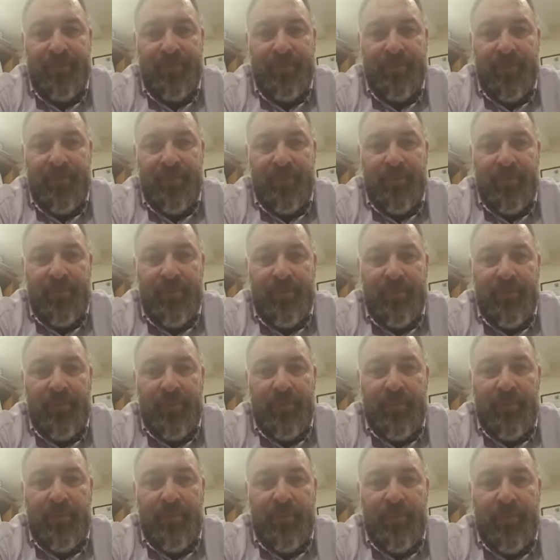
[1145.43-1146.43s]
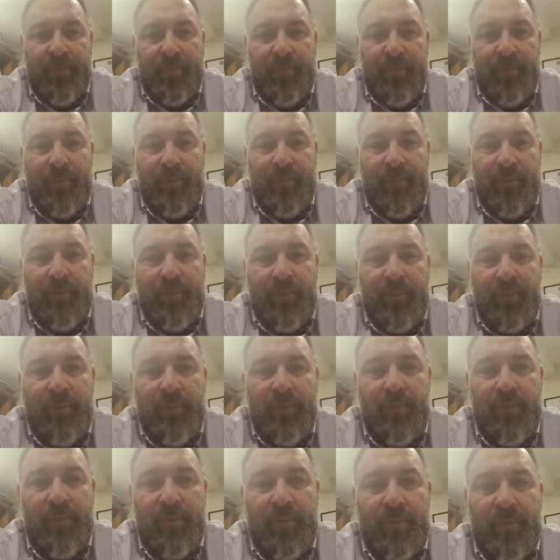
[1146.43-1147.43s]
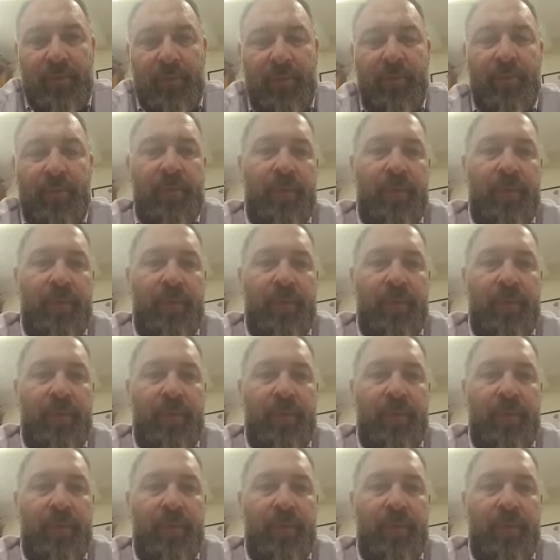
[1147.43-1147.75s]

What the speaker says: Okay, yeah, that's very interesting.